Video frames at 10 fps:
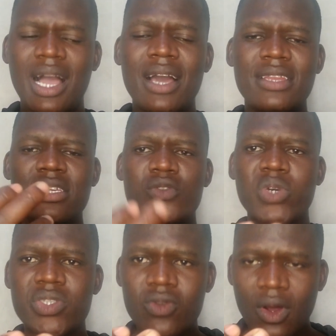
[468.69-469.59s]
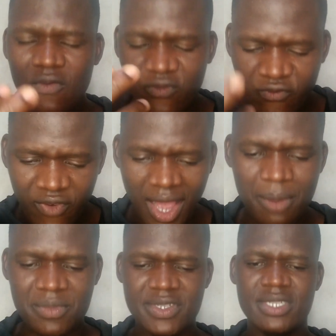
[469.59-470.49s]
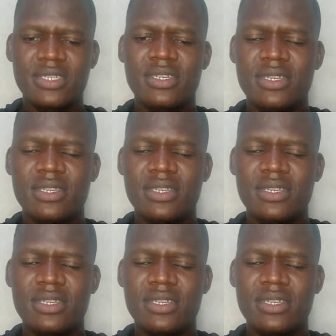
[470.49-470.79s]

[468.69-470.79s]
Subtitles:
And it was confirmed